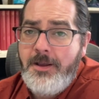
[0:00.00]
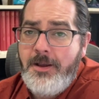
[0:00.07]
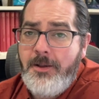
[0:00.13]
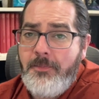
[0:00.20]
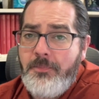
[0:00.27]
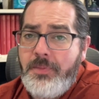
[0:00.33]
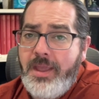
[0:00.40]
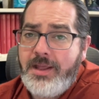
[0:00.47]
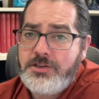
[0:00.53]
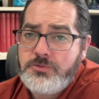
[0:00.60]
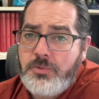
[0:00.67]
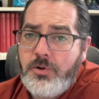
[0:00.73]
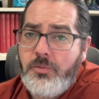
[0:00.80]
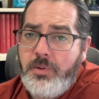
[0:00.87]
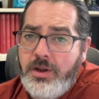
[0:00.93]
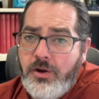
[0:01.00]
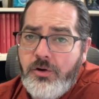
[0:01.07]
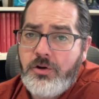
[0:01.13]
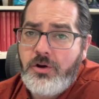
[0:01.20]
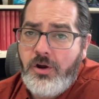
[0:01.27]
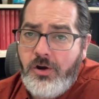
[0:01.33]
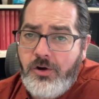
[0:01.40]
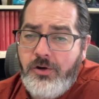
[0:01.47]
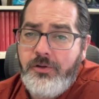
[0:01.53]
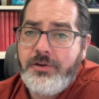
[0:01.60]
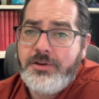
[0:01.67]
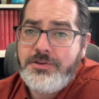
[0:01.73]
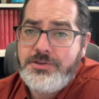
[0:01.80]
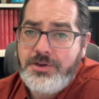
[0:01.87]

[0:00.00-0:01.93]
um, that's what we are called